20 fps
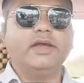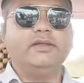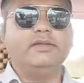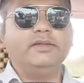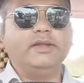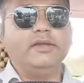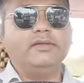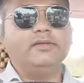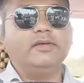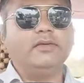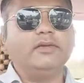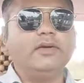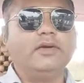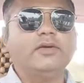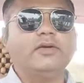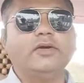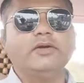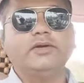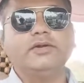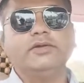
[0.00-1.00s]
And that's how I
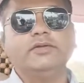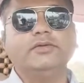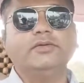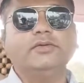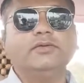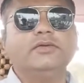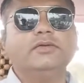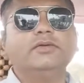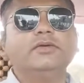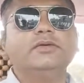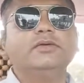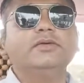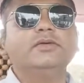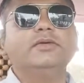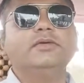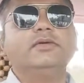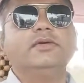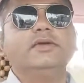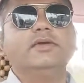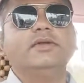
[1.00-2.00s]
got to know
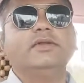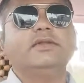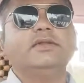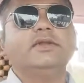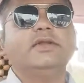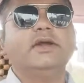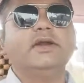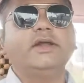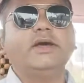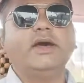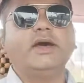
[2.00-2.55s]
that